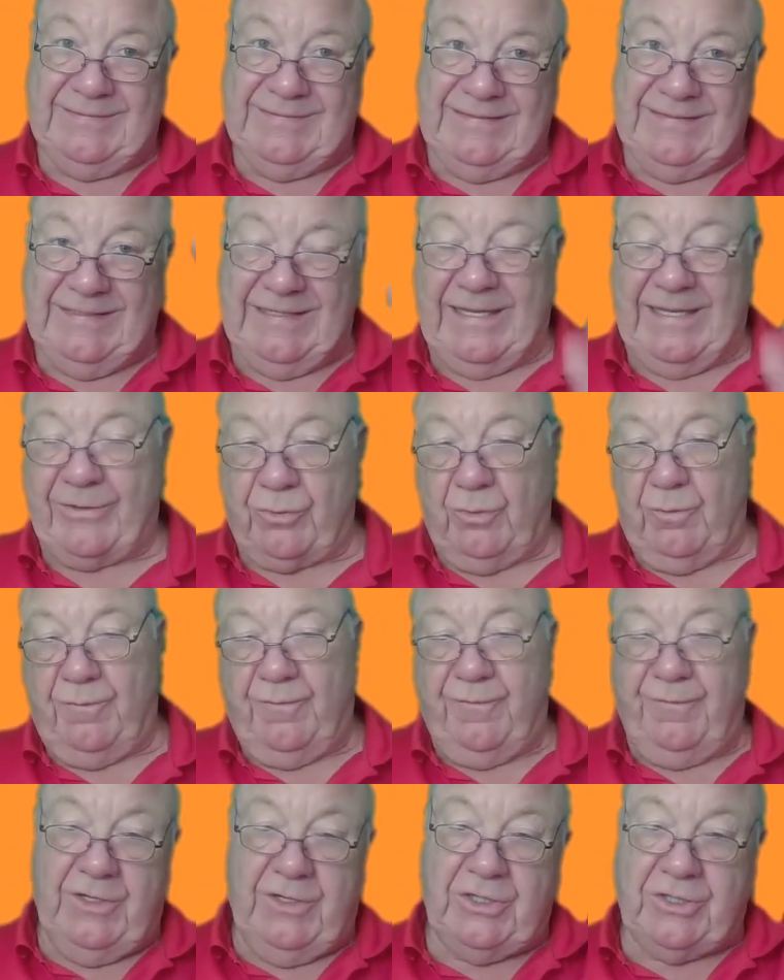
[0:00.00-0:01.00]
lateral
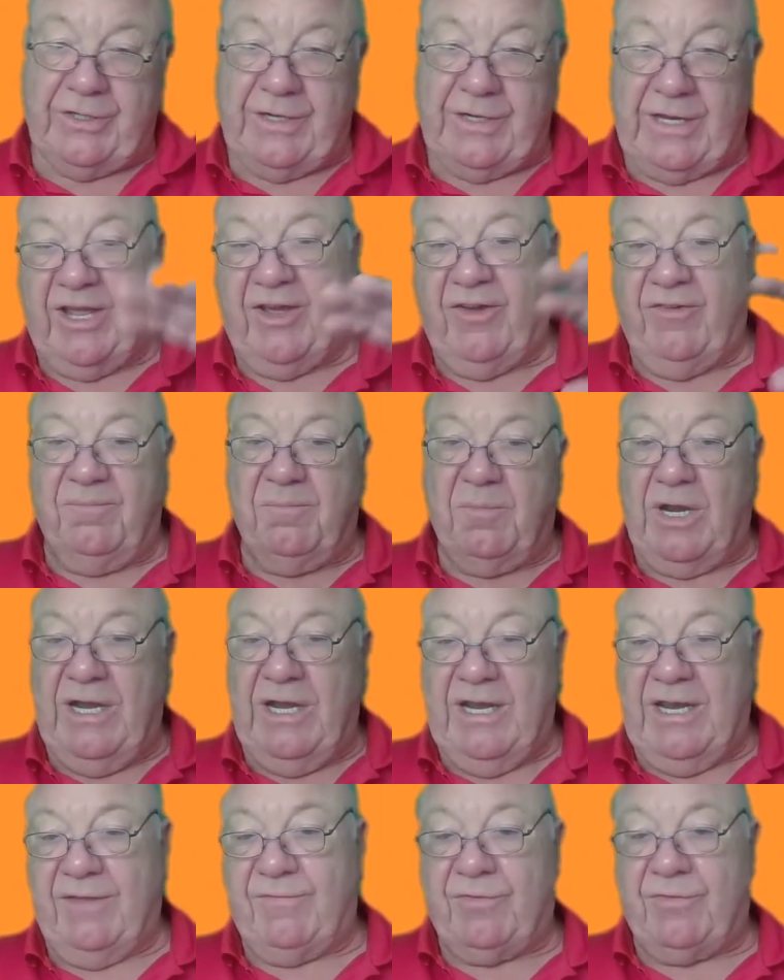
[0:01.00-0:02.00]
vision out of my
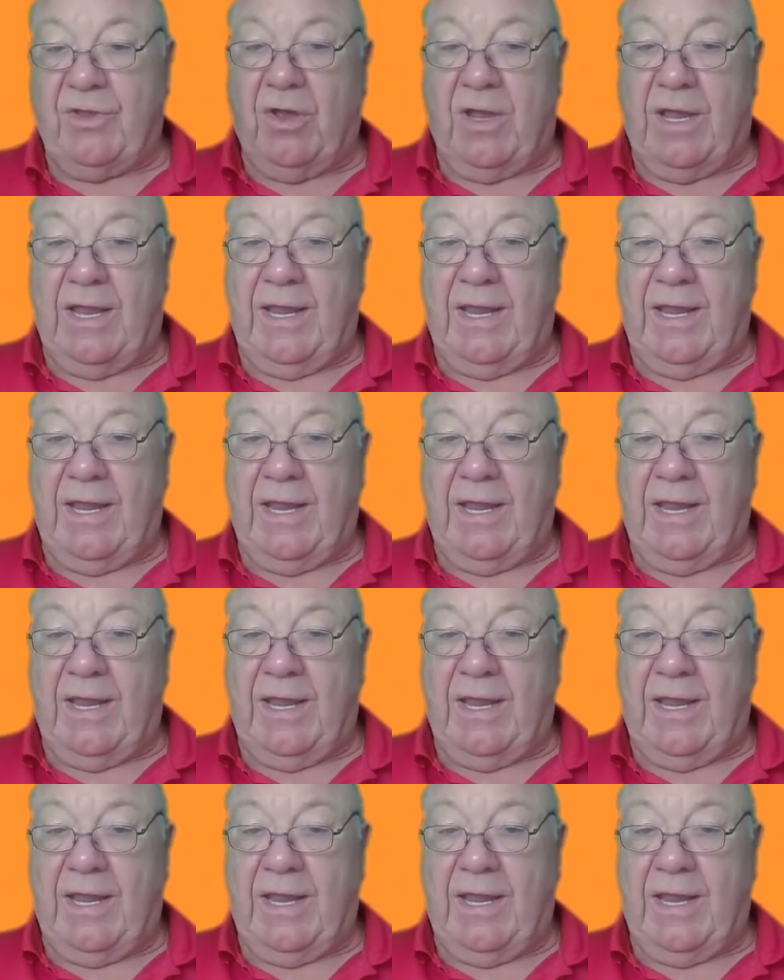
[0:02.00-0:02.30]
left eye